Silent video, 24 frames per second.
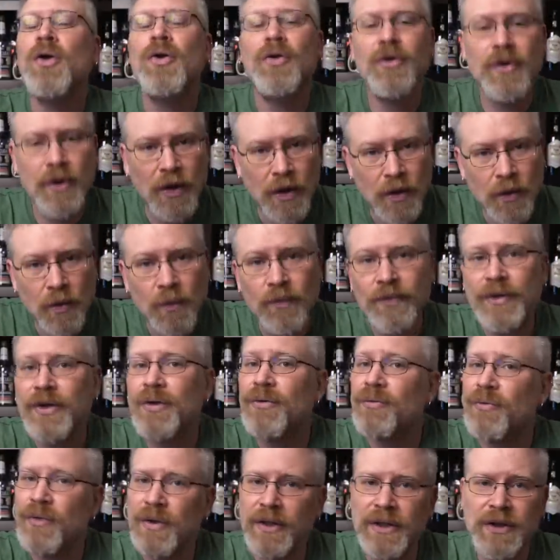No,
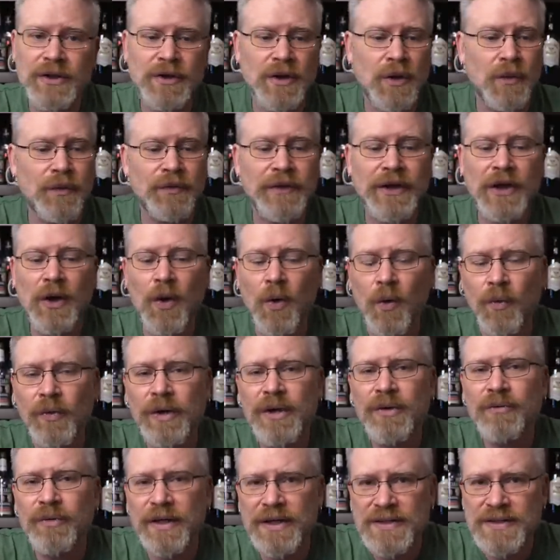you really don't. The
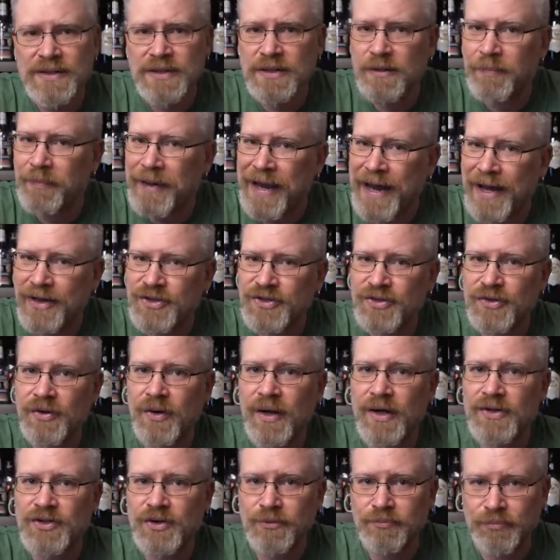only reason to
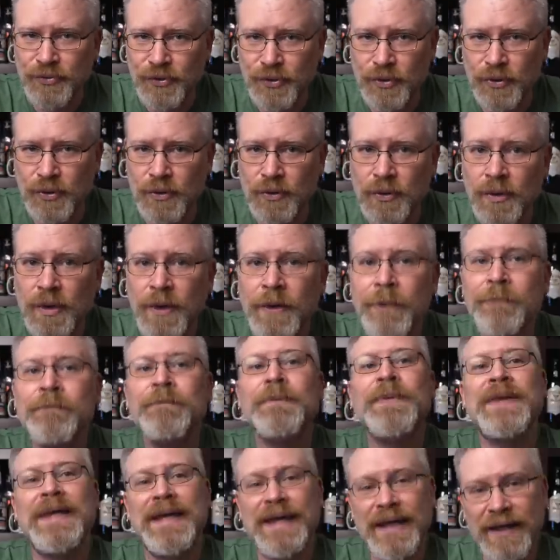pasteurize a brew
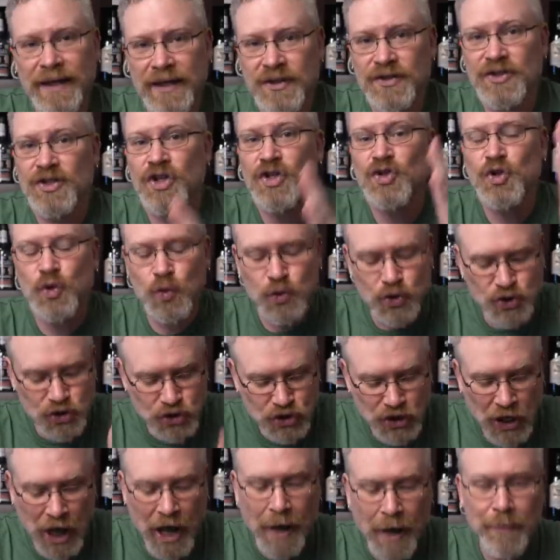is to
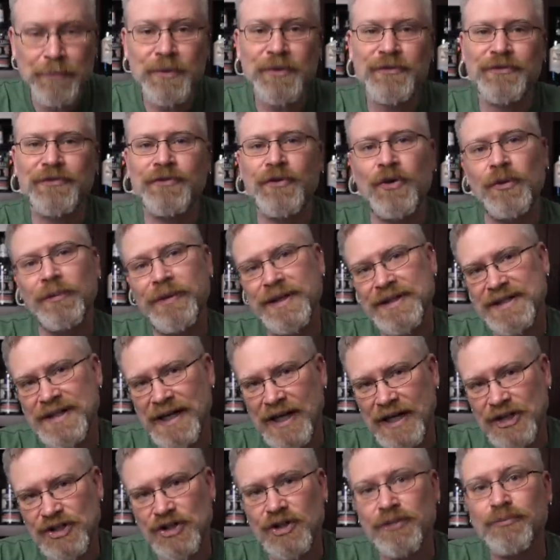stop
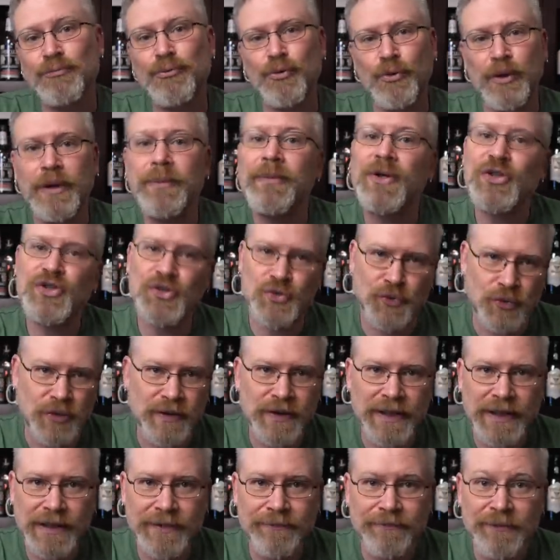fermentation
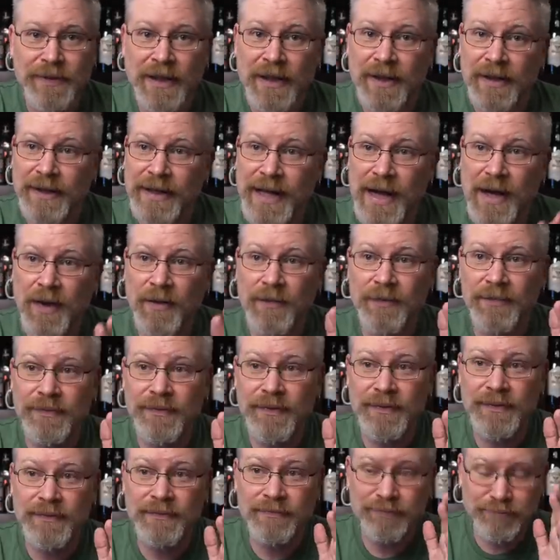prematurely. Now,
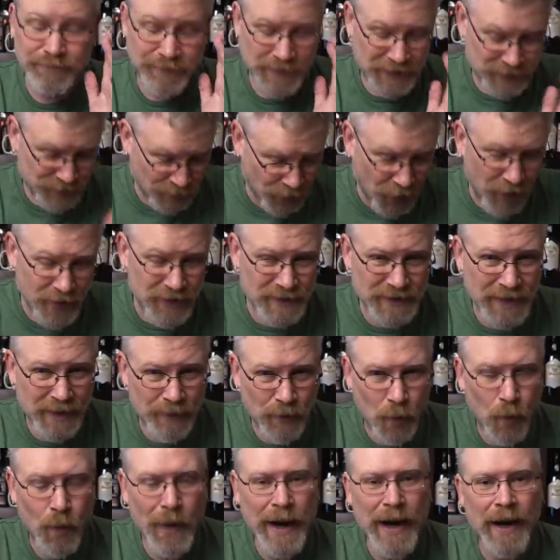as far as I'm
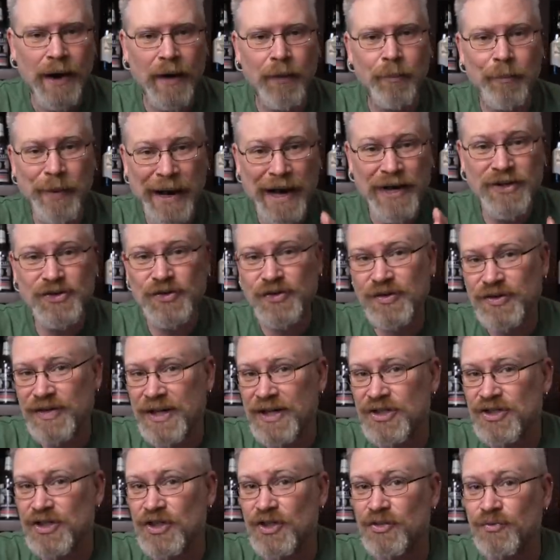aware,
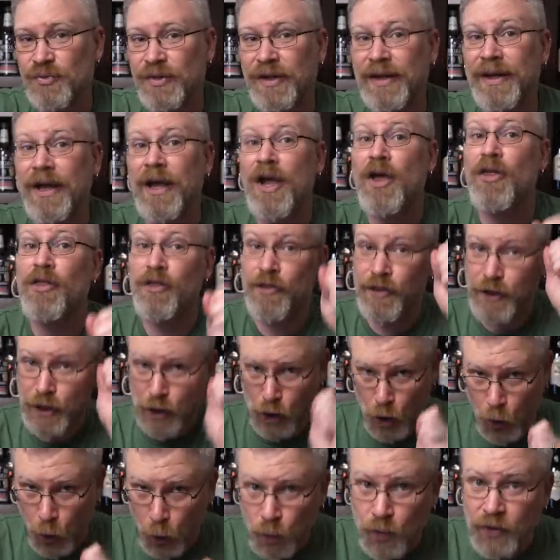pasteurization is really the
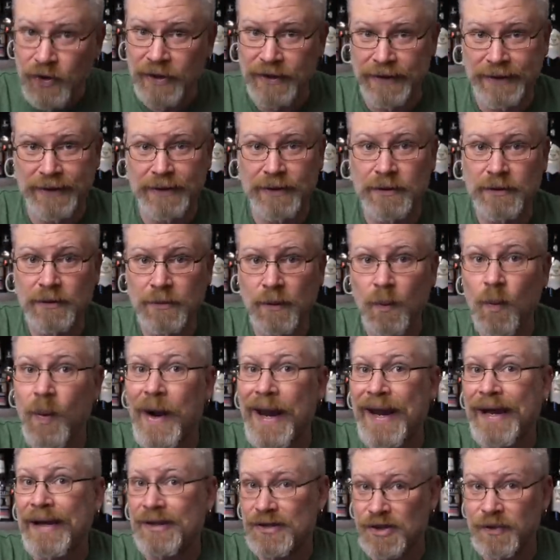only
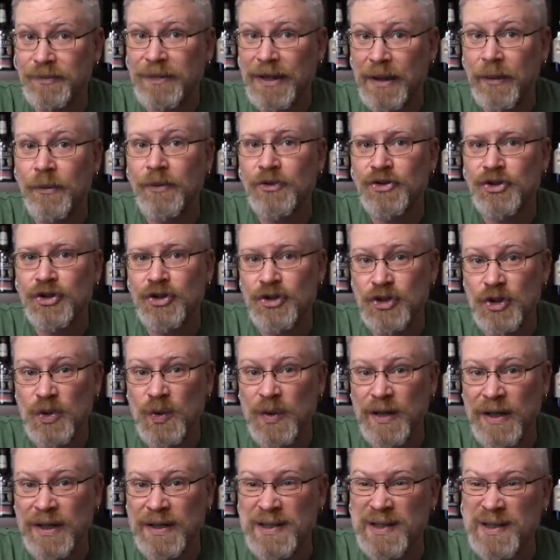way to be able to do
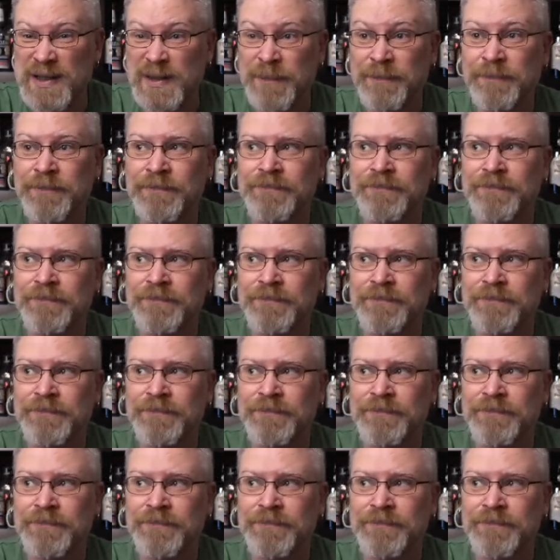this